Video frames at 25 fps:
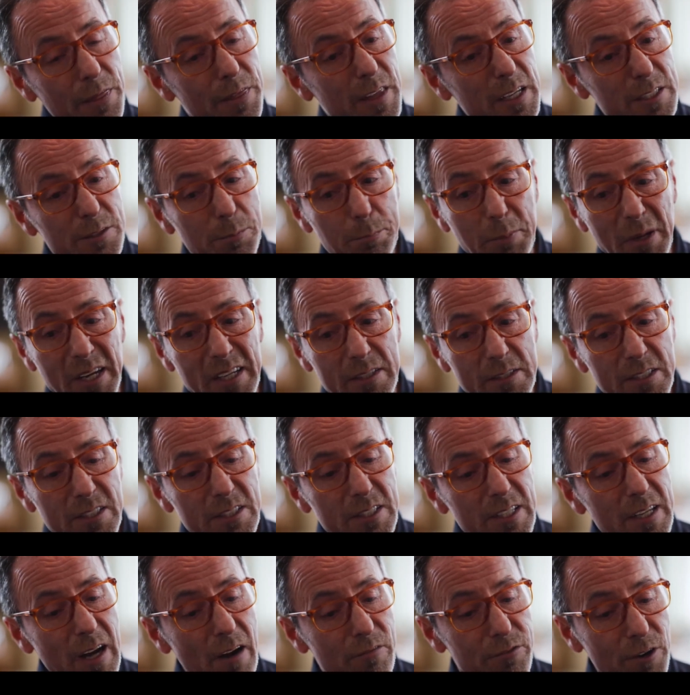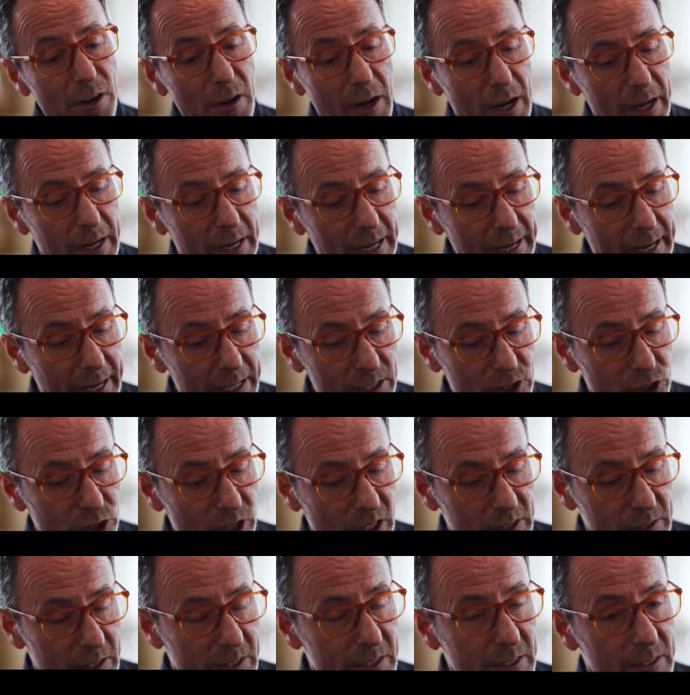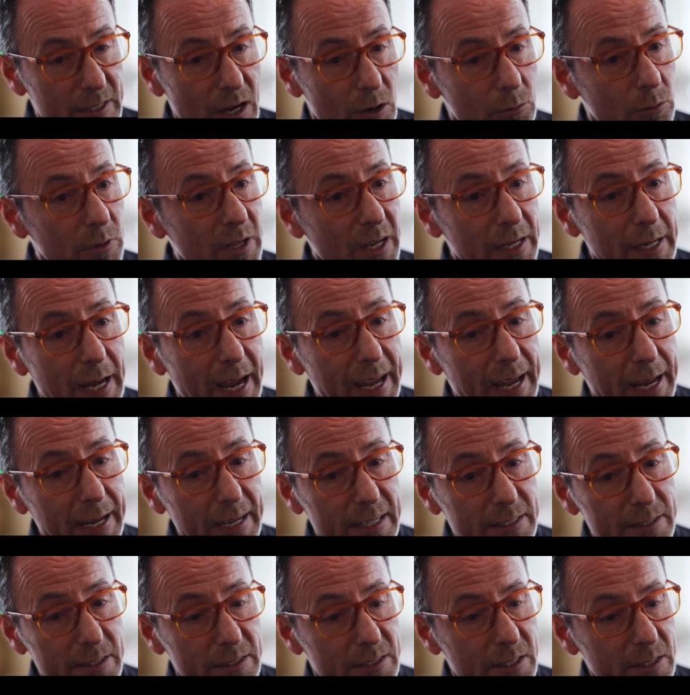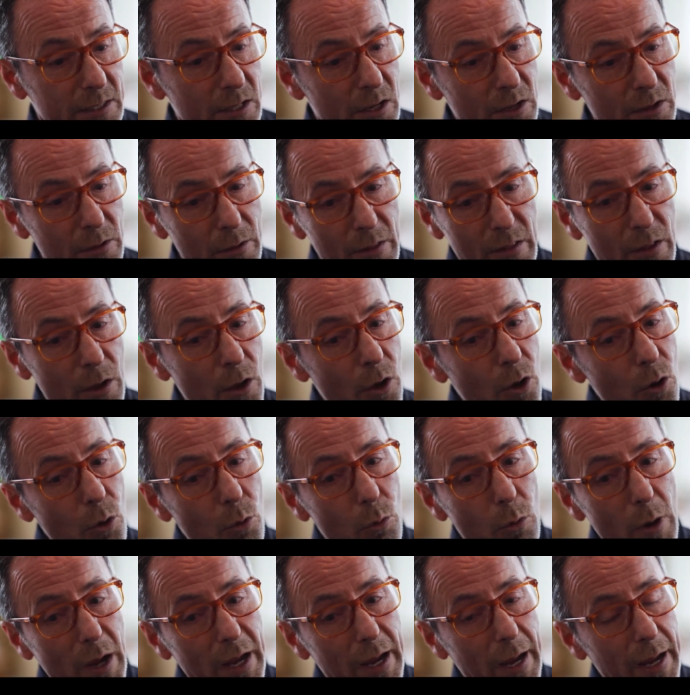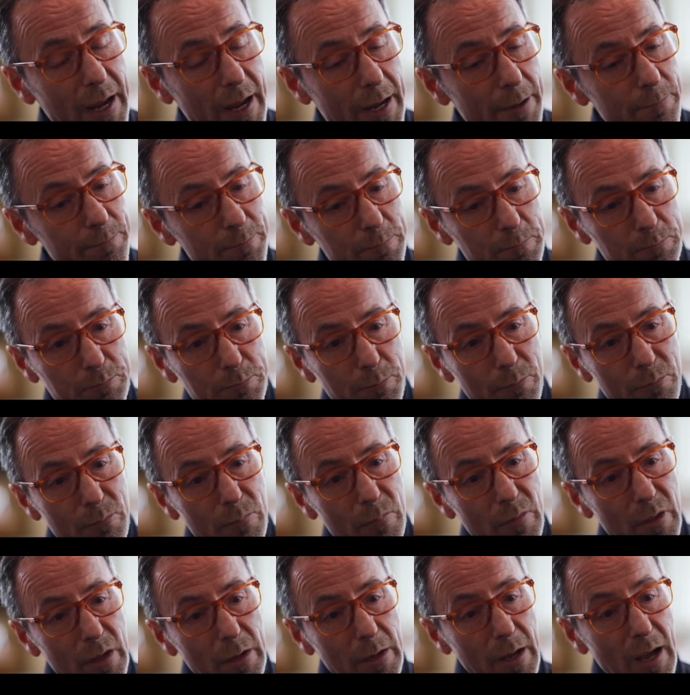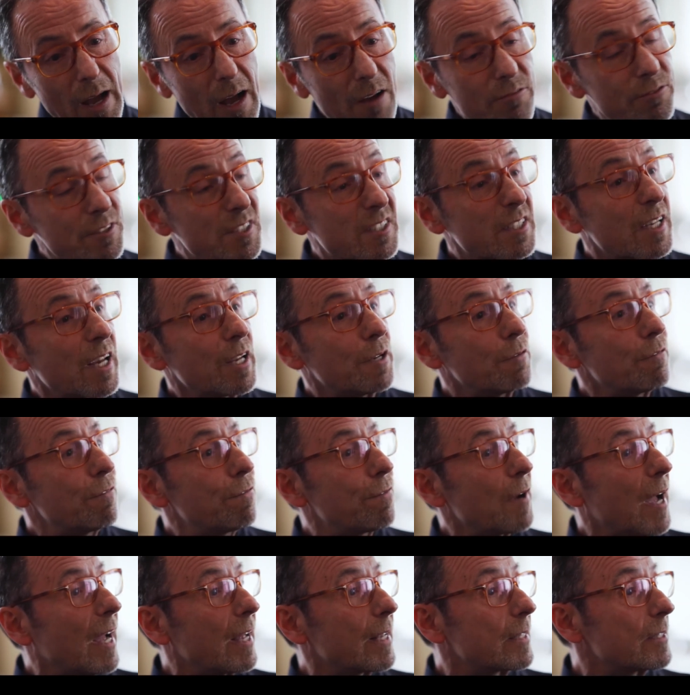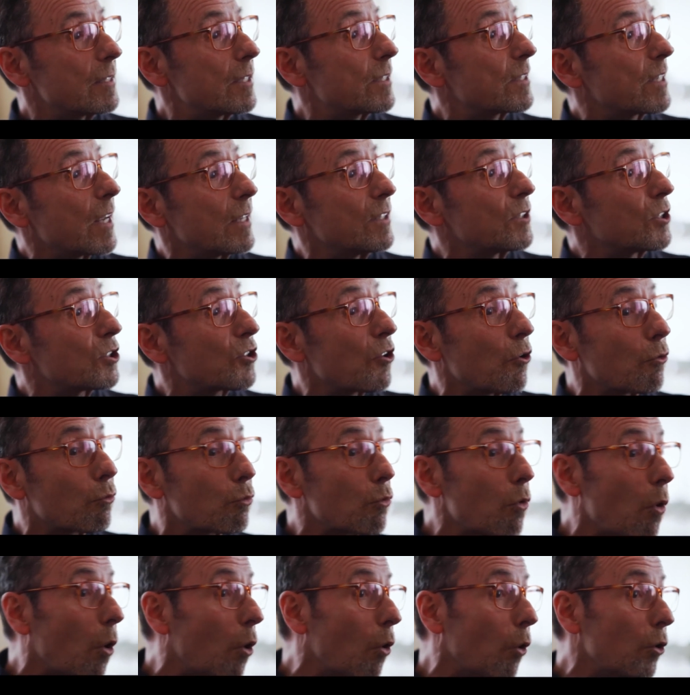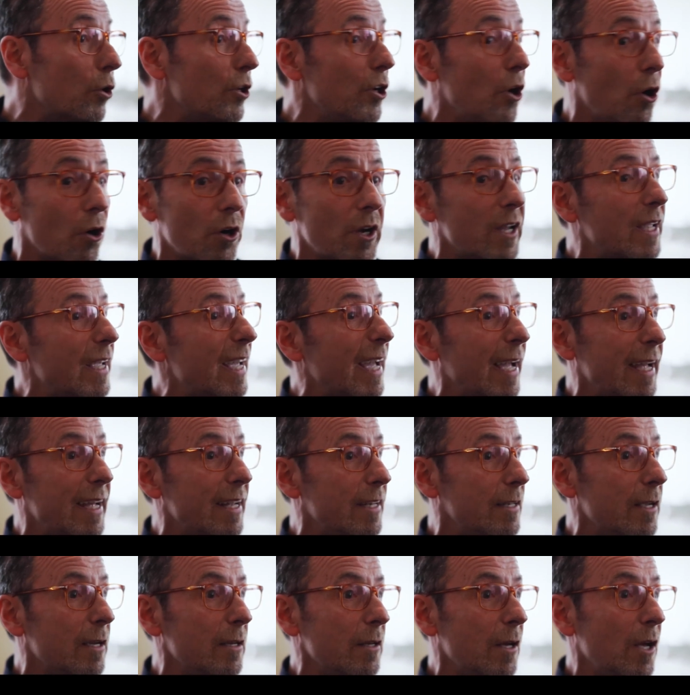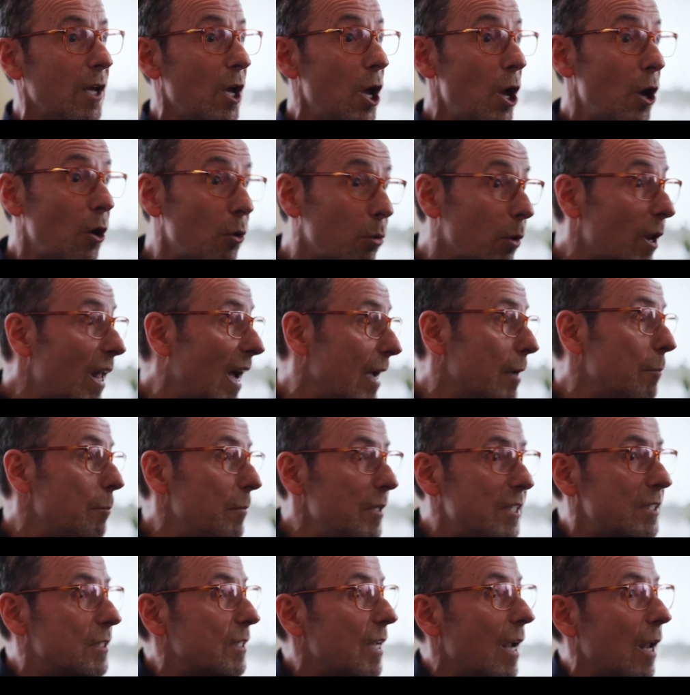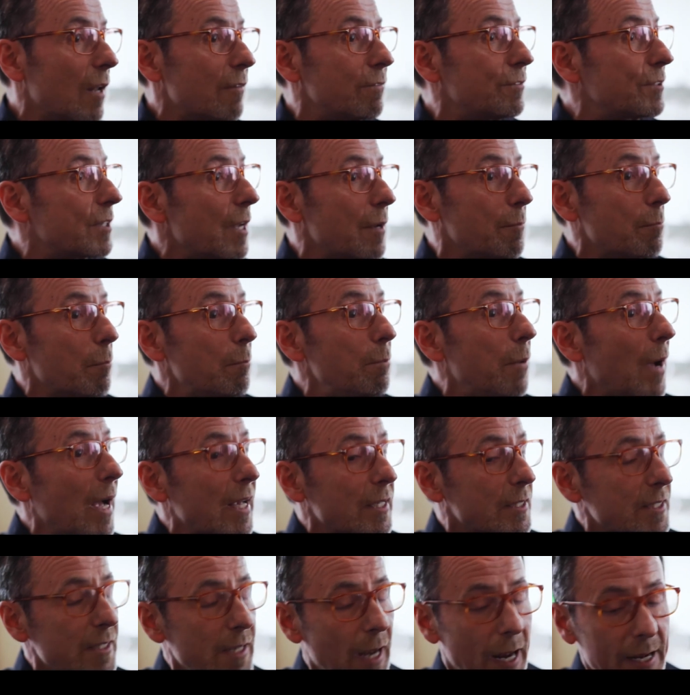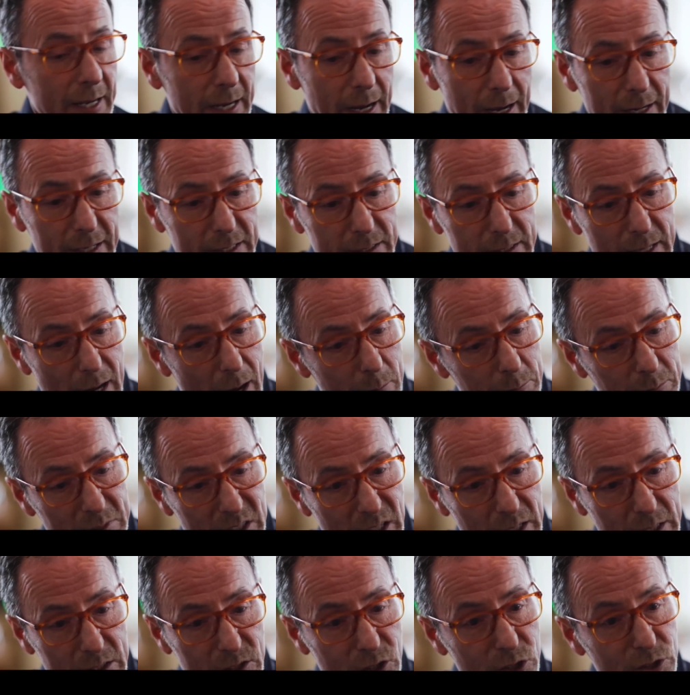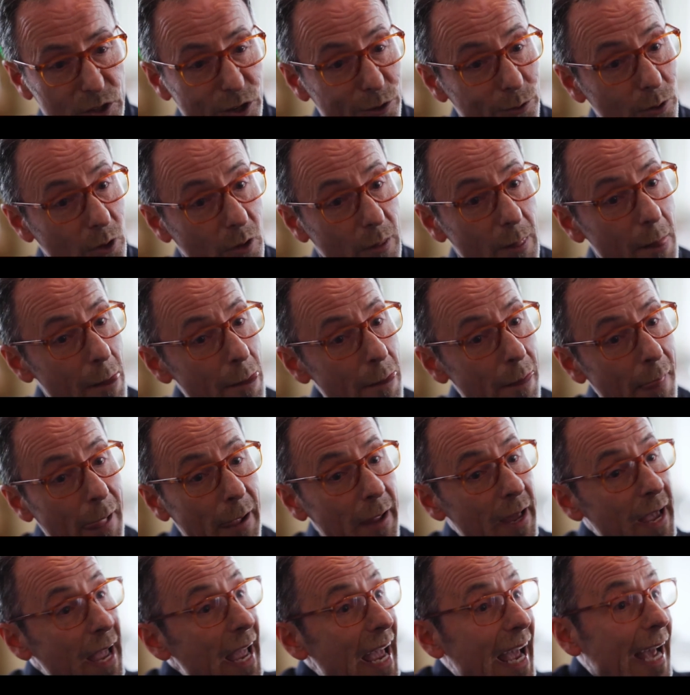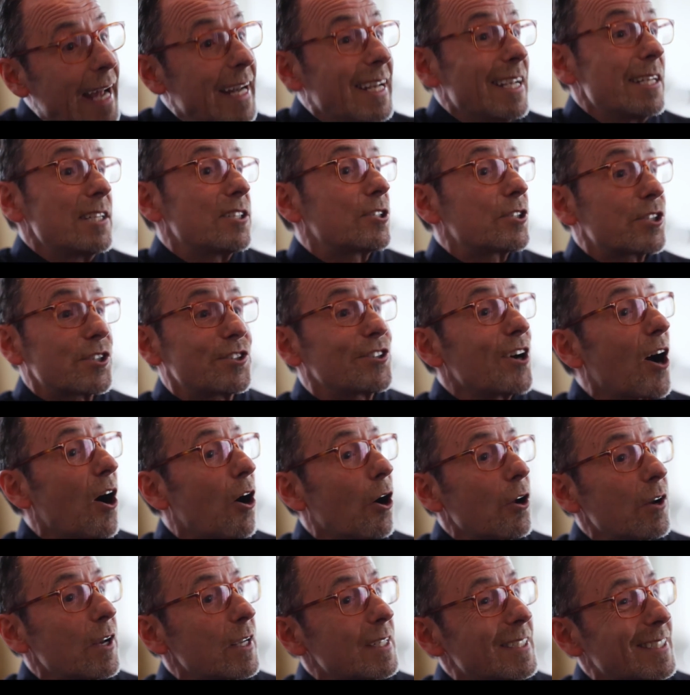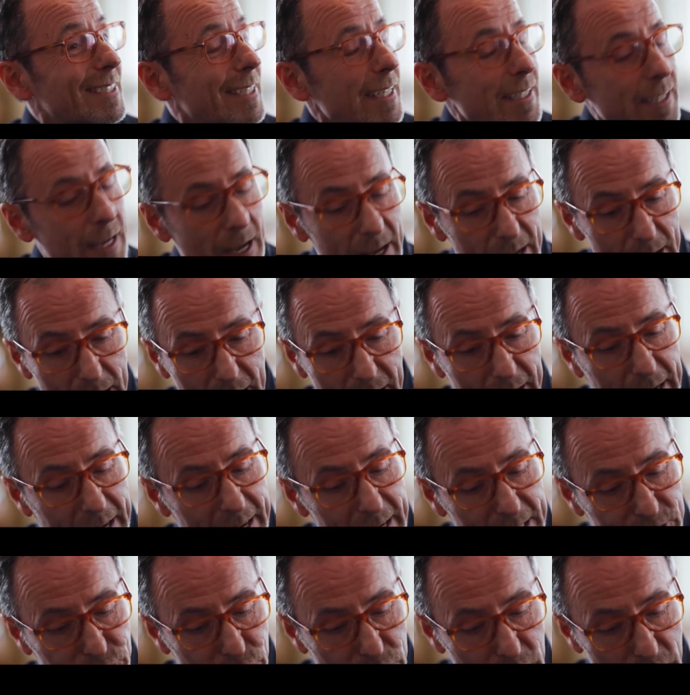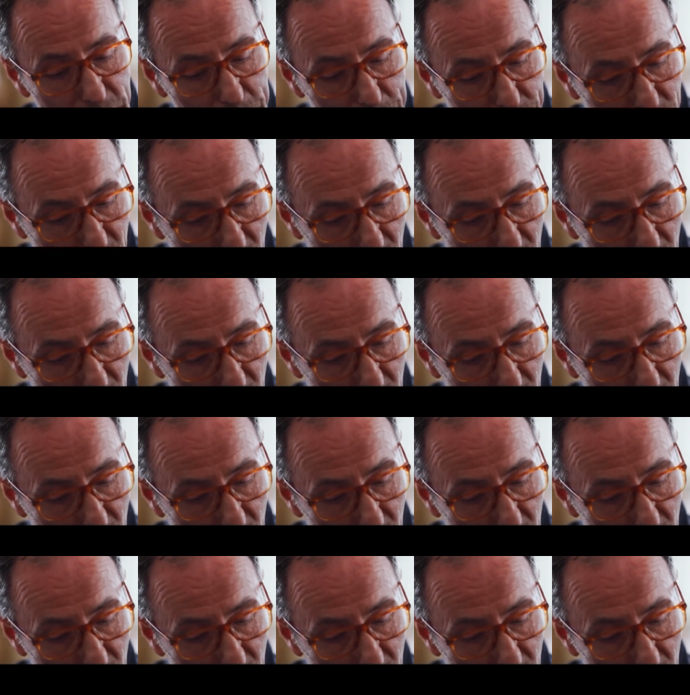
There's been several occasions down the years where I've seen, for instance, a raw young kid who, like myself, didn't pass any exams at school. And he'll start as a kitchen